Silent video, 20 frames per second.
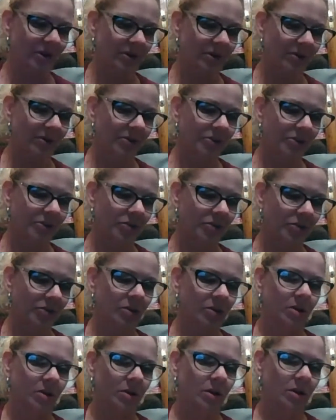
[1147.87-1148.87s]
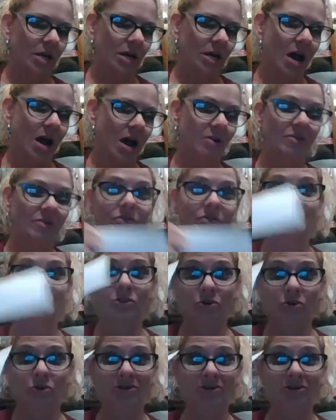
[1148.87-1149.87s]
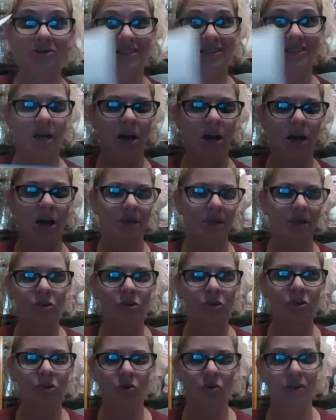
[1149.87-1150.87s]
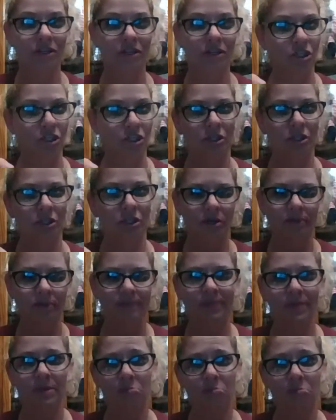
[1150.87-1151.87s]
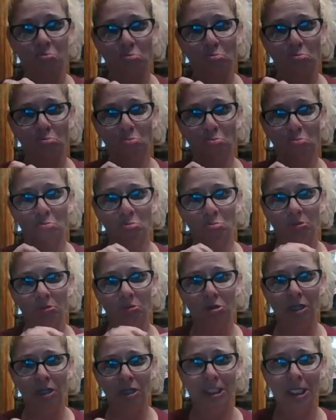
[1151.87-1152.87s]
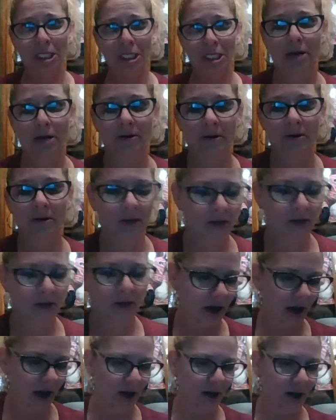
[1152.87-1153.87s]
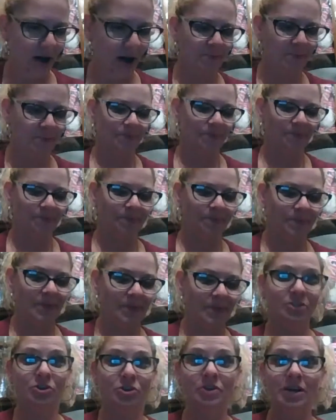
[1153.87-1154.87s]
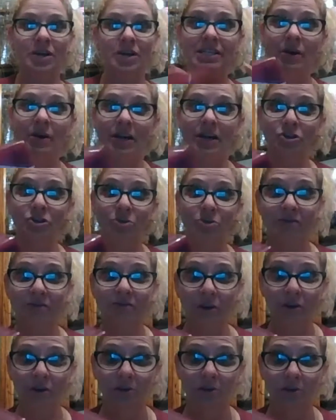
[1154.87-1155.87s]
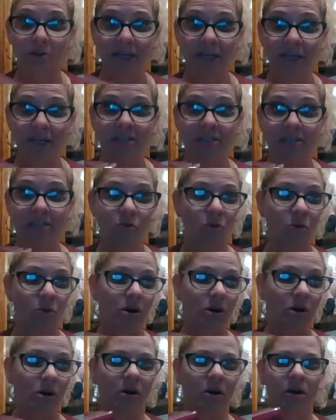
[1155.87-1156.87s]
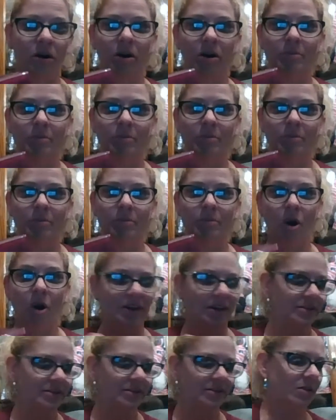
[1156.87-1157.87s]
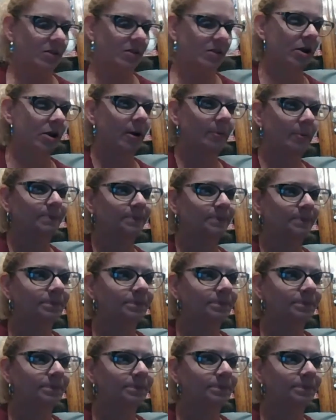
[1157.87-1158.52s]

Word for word: that in there too. However, this girl did tell me too that she's good. That's sad. Um, so that's how I do my follow-up leads for parties and events and the whatnot.